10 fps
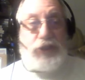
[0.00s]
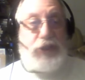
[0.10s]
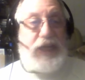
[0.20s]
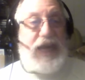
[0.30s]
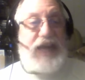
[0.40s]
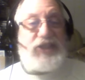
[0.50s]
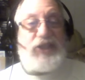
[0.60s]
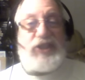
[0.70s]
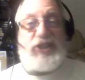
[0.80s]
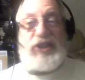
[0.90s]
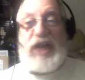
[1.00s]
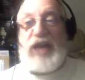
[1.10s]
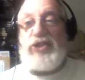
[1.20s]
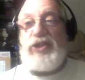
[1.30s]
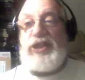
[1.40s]
So the Exodus is
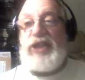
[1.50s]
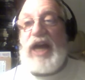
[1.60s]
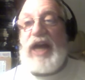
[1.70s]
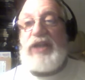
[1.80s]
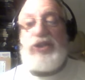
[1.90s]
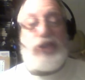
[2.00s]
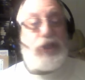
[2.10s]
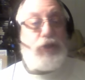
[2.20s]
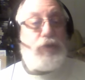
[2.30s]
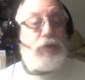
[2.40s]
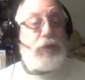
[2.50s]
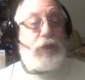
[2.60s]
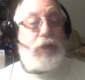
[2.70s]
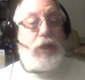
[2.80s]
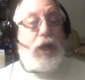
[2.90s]
actually tied to
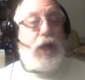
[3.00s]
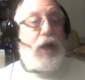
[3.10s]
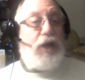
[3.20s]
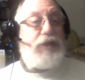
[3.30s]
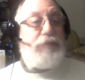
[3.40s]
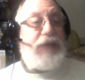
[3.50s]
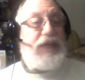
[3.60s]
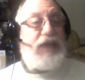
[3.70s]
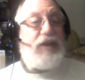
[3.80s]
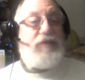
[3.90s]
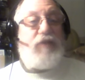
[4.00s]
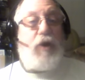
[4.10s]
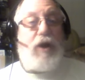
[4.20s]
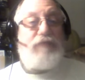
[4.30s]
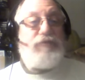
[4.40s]
the making of
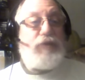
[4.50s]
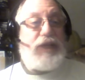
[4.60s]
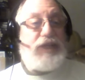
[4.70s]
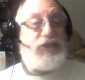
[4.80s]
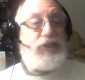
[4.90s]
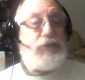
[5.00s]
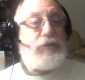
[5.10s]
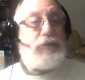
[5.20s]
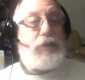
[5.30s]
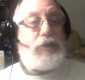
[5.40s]
offerings.